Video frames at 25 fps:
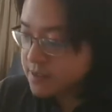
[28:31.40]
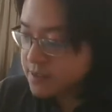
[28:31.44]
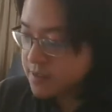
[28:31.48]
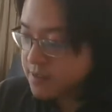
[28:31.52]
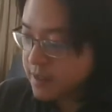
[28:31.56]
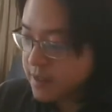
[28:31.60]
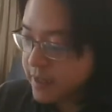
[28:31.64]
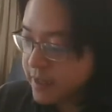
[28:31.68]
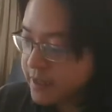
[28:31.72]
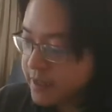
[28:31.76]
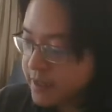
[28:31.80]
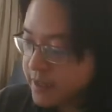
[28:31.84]

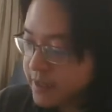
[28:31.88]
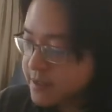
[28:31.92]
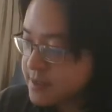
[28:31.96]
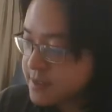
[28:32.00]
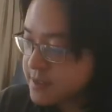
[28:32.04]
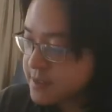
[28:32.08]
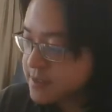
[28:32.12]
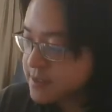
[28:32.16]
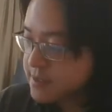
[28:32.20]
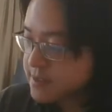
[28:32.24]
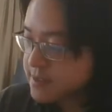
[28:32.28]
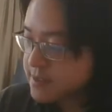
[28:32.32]
and this
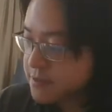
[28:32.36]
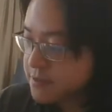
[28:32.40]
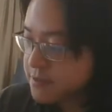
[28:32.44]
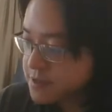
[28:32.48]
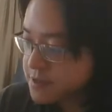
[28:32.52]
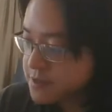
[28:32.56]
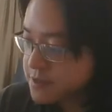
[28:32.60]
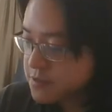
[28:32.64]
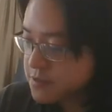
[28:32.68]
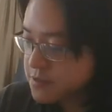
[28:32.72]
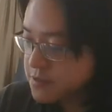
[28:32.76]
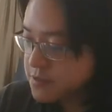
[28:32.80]
is equal to
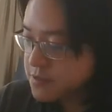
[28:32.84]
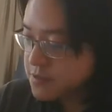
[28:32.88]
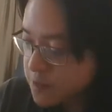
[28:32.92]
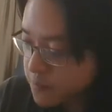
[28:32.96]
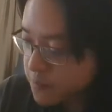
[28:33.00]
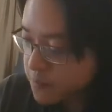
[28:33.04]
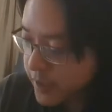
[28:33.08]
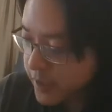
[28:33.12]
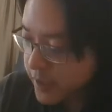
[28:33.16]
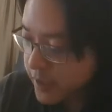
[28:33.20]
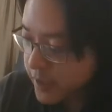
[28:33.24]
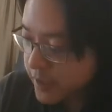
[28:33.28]
this. So
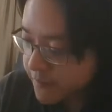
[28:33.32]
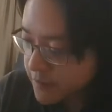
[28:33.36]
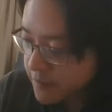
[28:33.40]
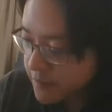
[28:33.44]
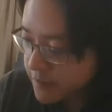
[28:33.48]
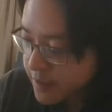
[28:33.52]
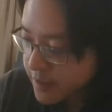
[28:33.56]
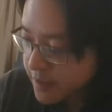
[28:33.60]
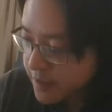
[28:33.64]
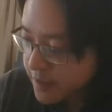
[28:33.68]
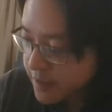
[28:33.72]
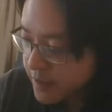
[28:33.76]
we have found
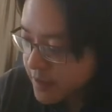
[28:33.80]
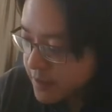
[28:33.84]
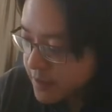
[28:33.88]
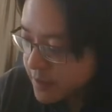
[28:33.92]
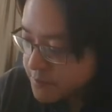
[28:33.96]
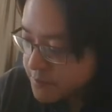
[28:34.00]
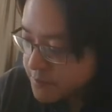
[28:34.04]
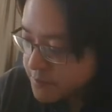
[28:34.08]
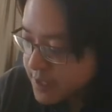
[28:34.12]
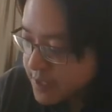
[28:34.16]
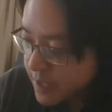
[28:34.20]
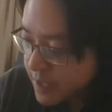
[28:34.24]
that
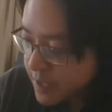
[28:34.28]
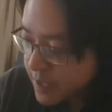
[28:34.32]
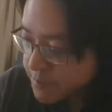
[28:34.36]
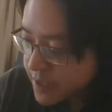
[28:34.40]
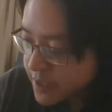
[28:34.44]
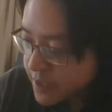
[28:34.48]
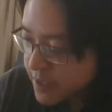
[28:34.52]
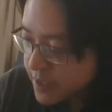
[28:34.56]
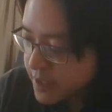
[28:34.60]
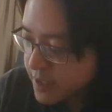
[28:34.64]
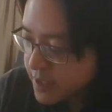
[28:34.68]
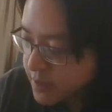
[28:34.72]
psi
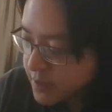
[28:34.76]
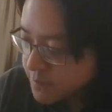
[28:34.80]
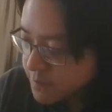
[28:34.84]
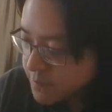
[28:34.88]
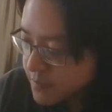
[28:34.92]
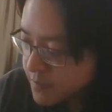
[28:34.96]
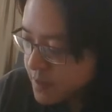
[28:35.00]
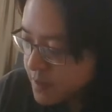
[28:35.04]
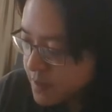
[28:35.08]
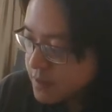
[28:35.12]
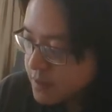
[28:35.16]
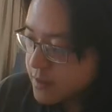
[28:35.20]
p,
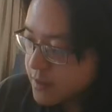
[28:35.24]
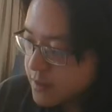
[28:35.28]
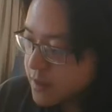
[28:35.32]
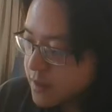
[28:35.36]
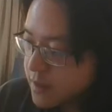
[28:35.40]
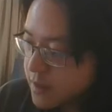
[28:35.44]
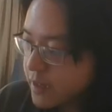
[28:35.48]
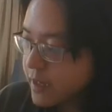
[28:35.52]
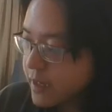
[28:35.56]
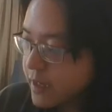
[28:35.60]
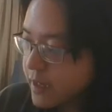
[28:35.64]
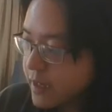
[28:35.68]

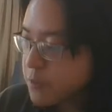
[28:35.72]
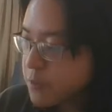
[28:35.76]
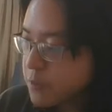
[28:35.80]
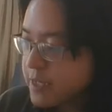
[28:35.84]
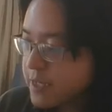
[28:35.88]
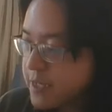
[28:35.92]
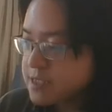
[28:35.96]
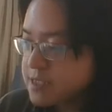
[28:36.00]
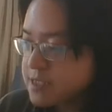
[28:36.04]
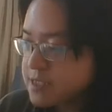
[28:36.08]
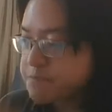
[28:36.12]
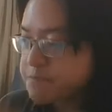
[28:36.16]
and what
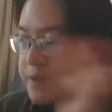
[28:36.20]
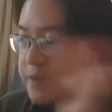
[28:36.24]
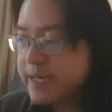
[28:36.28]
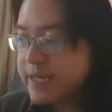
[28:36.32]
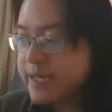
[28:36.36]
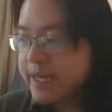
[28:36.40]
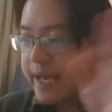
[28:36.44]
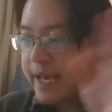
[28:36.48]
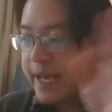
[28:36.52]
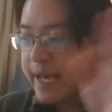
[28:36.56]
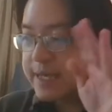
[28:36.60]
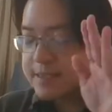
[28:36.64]
is
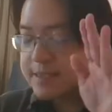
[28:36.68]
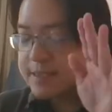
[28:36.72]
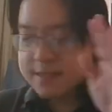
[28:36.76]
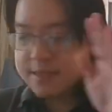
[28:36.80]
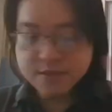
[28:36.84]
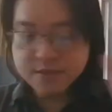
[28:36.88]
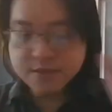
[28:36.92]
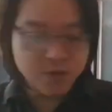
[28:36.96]
px? So